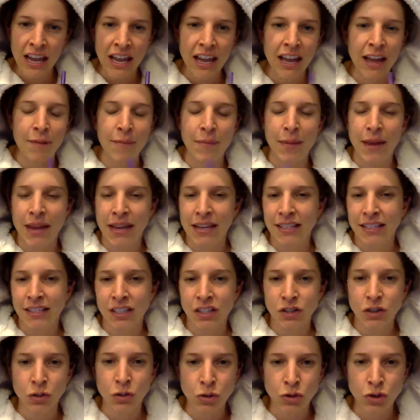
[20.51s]
It makes
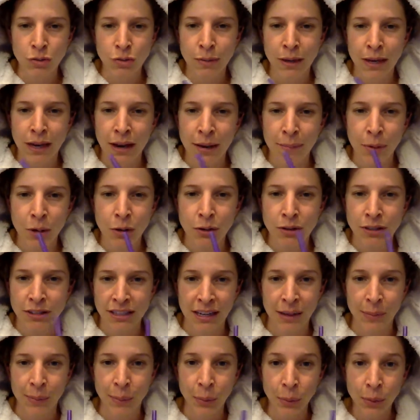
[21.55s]
social media
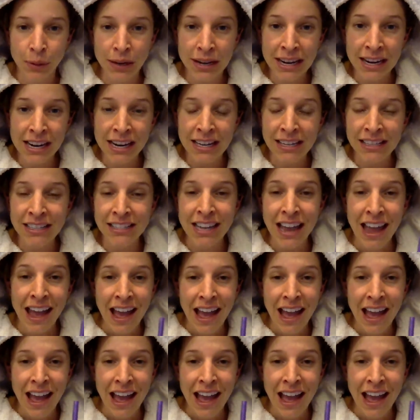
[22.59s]
posting a breeze,